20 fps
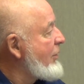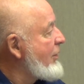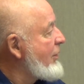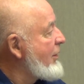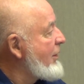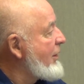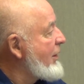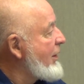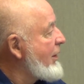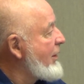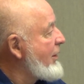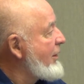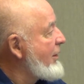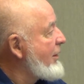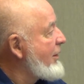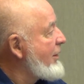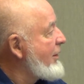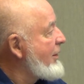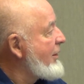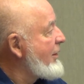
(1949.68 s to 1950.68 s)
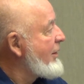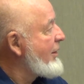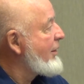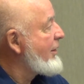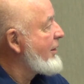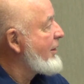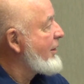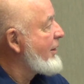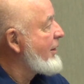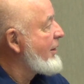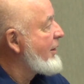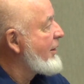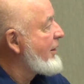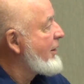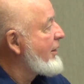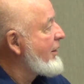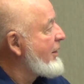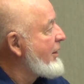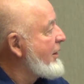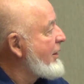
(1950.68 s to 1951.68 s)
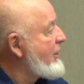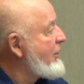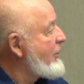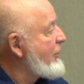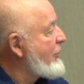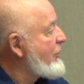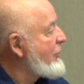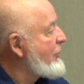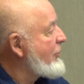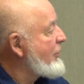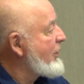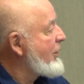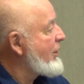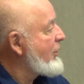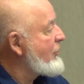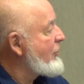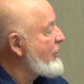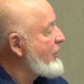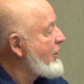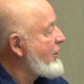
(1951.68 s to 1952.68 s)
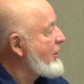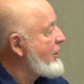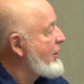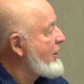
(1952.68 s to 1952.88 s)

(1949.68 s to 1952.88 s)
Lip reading: kind of the end of the story. That's our